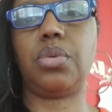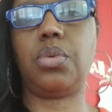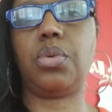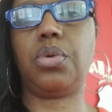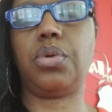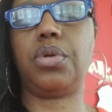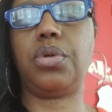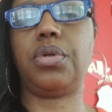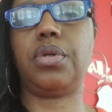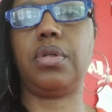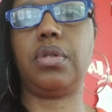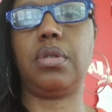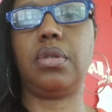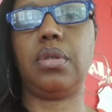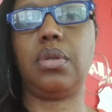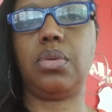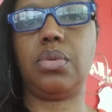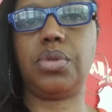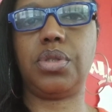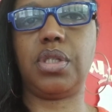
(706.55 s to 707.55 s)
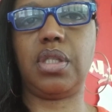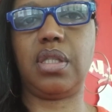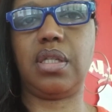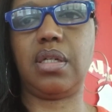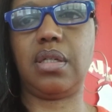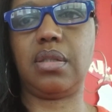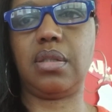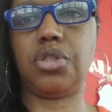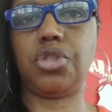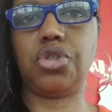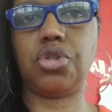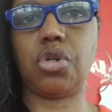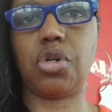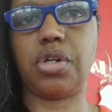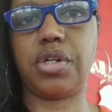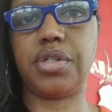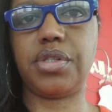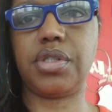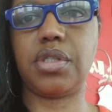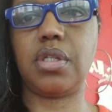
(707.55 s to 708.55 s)
or those in the
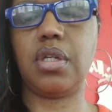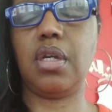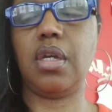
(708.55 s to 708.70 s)
jars,